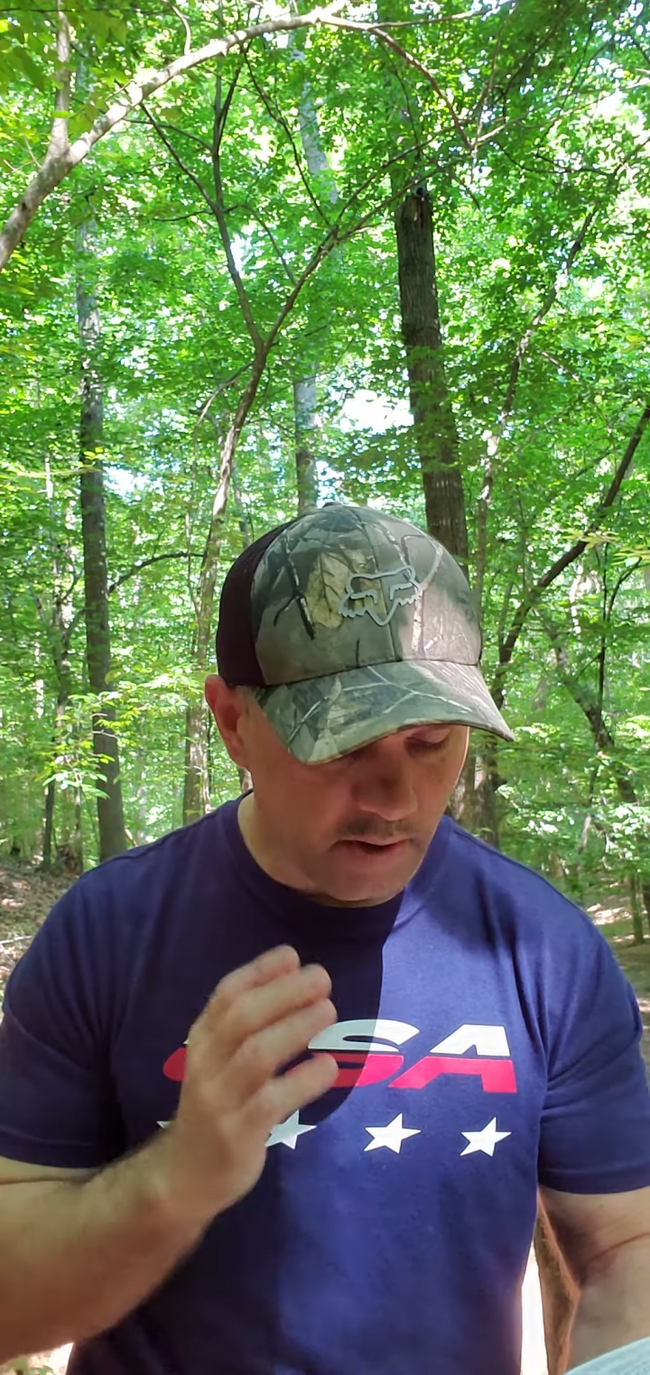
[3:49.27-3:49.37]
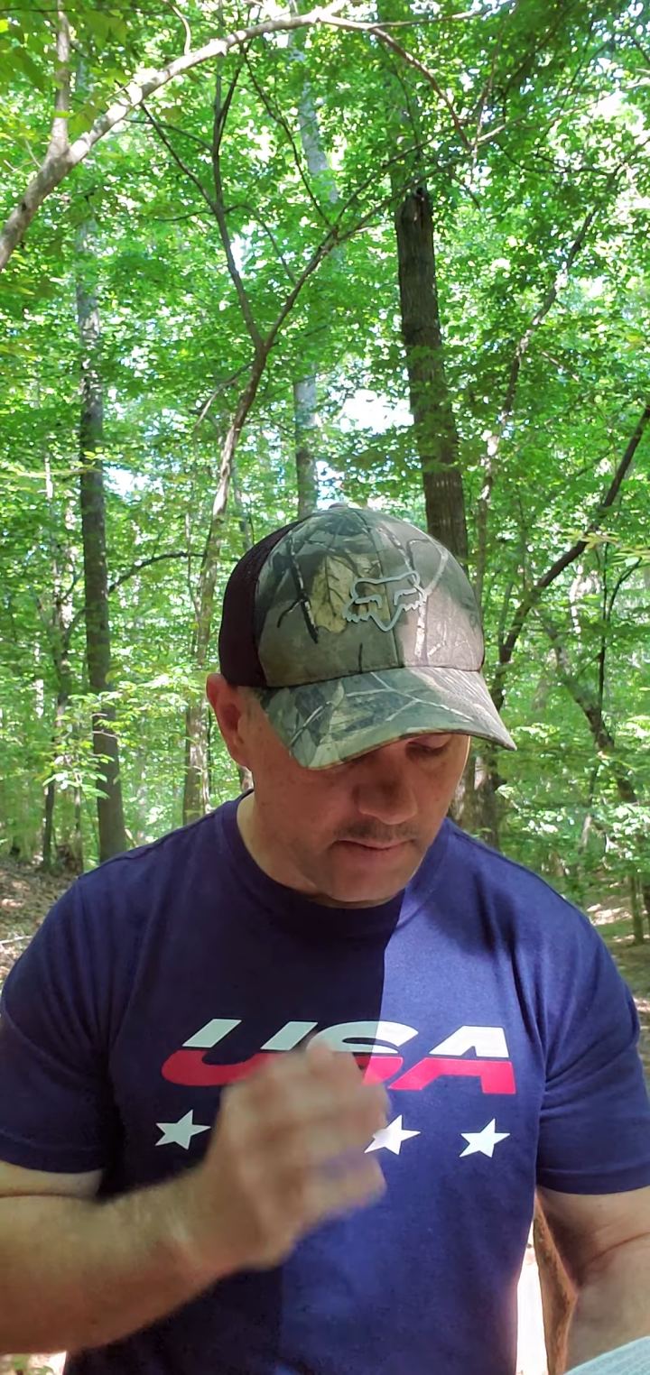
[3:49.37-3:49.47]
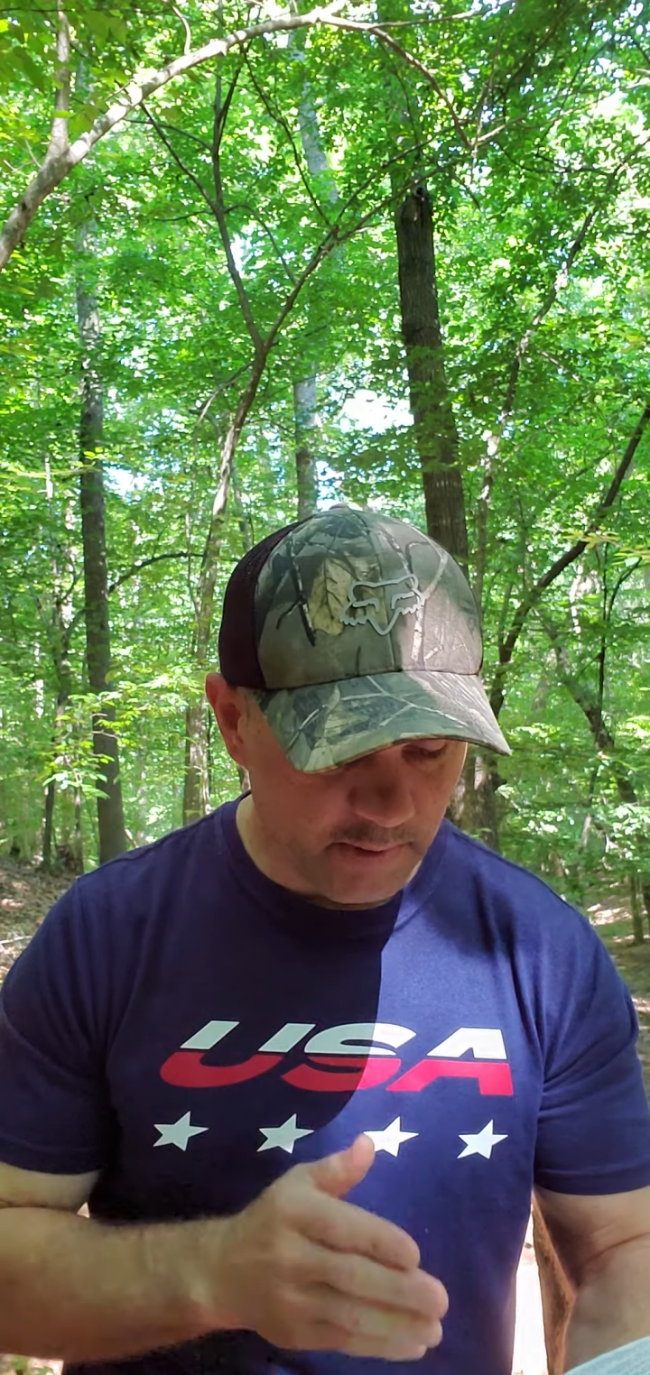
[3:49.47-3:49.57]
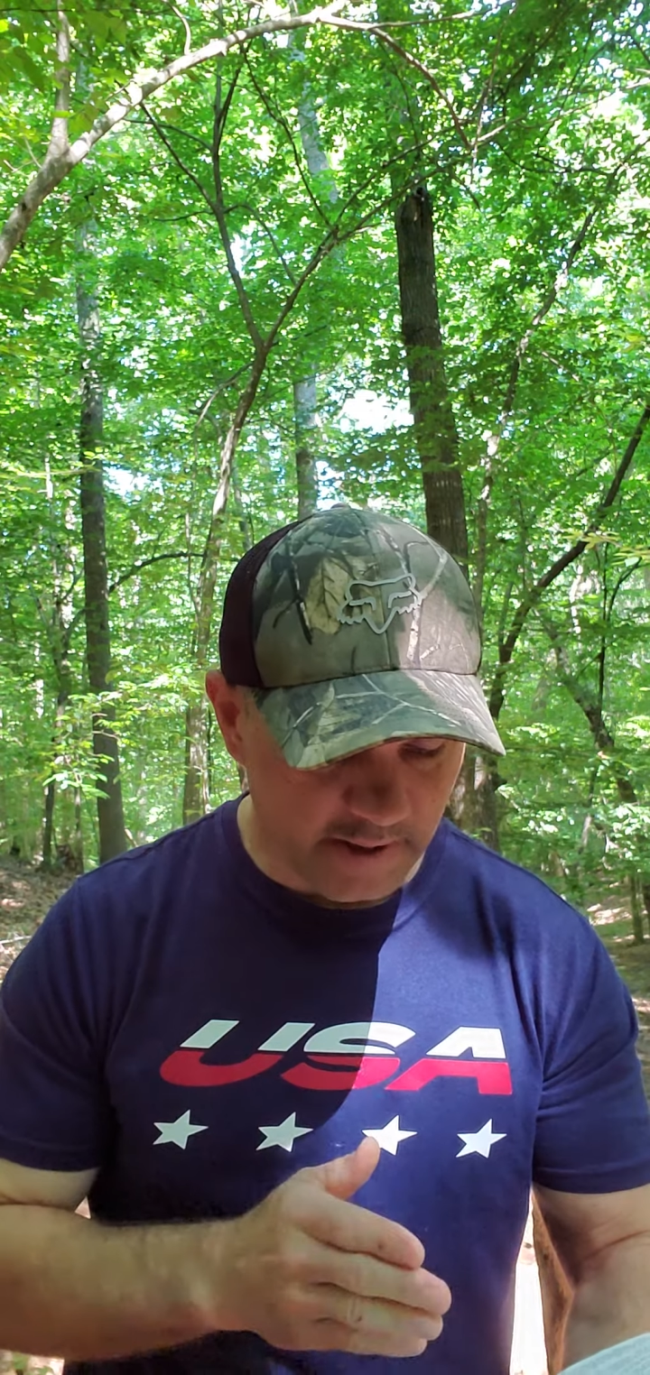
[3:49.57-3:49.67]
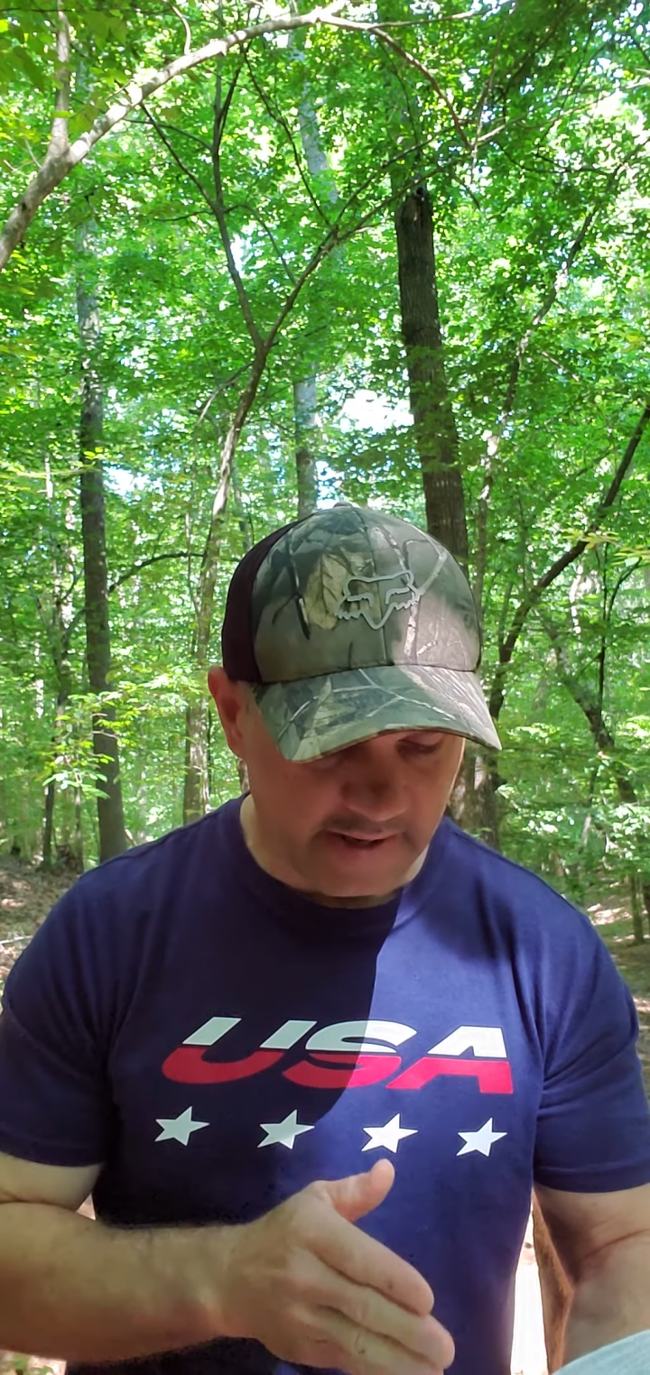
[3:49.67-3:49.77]

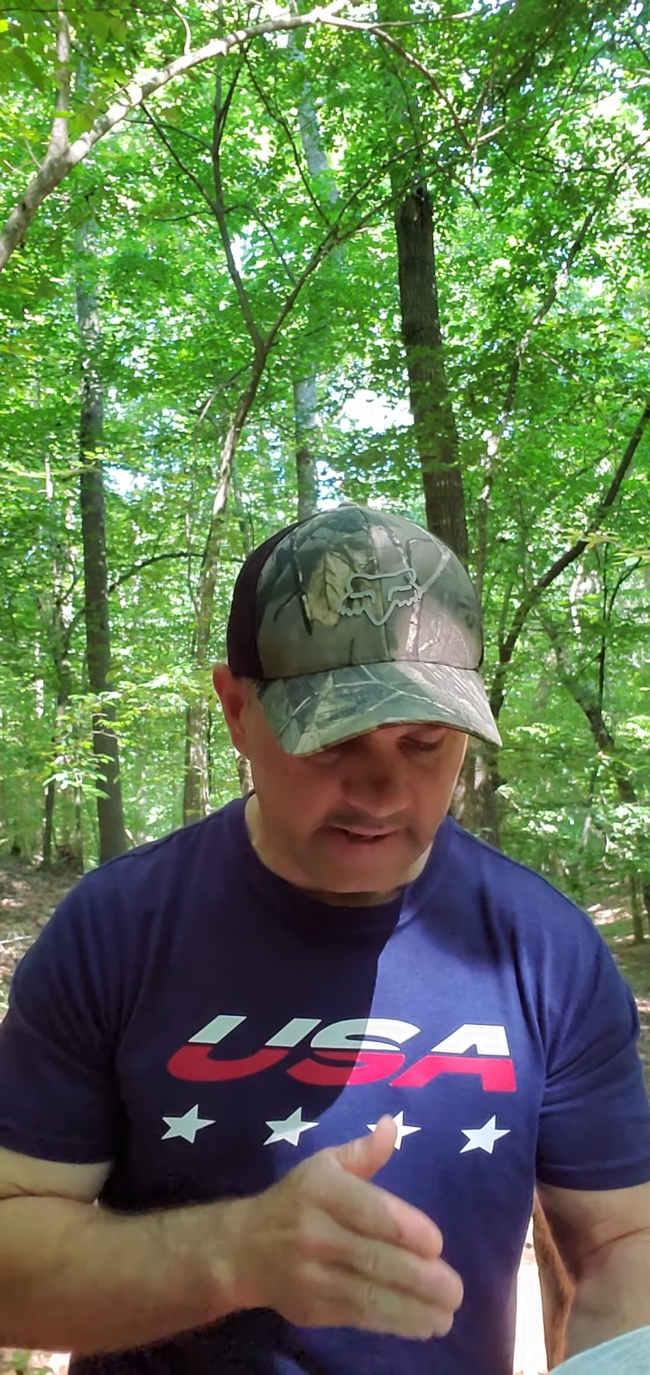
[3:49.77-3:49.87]
being.